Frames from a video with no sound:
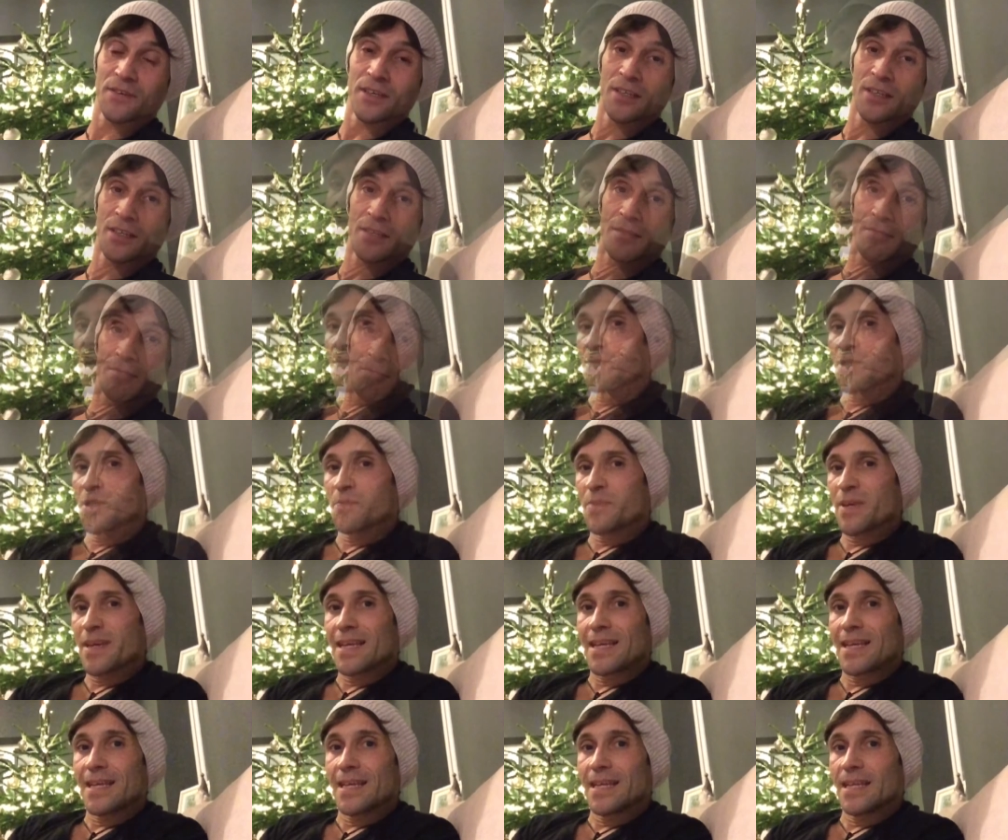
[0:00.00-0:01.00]
Time to be a
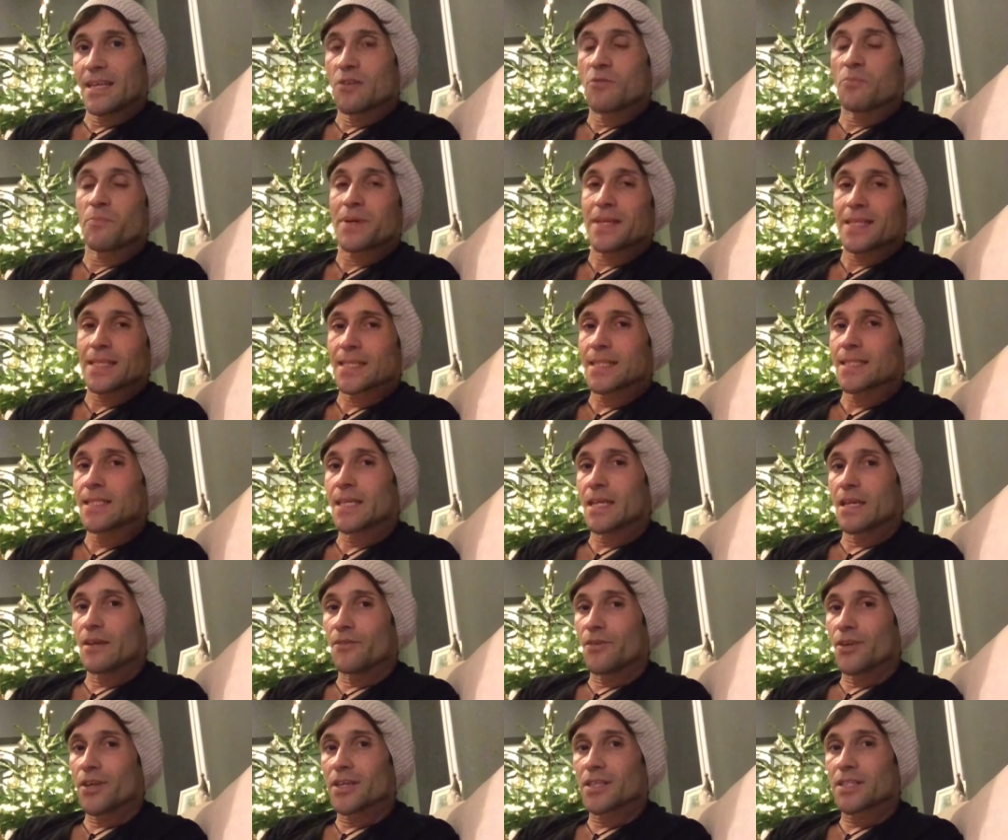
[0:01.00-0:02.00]
little bit
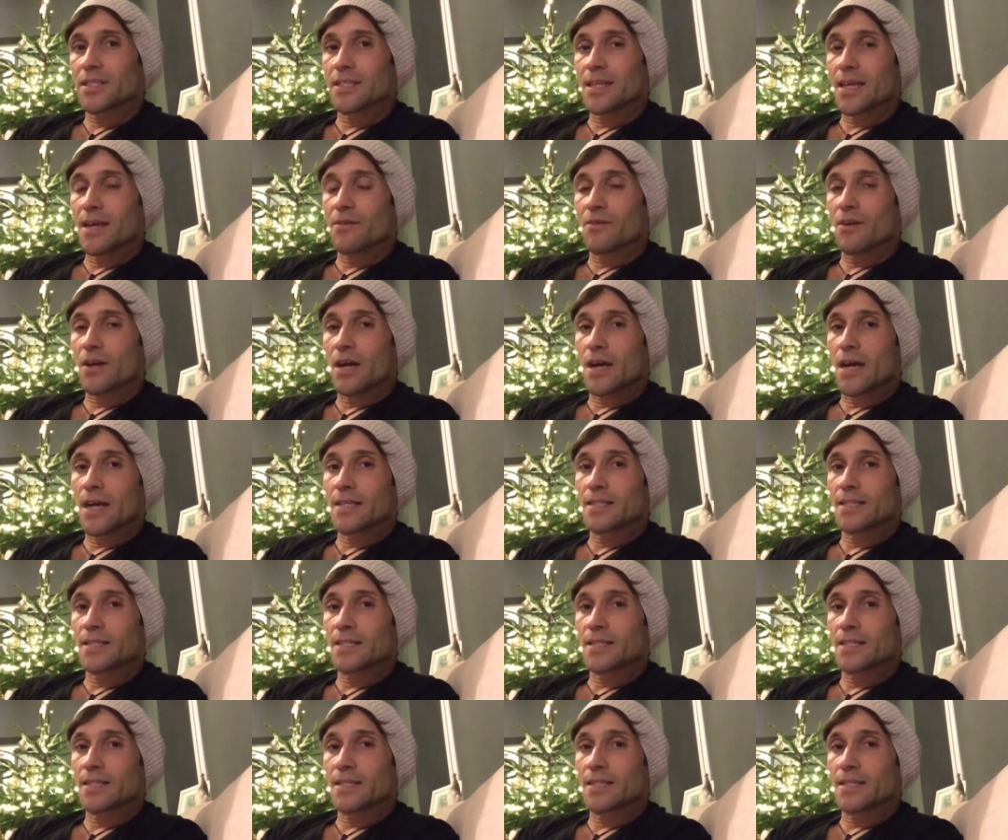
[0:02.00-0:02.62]
serious now, guys.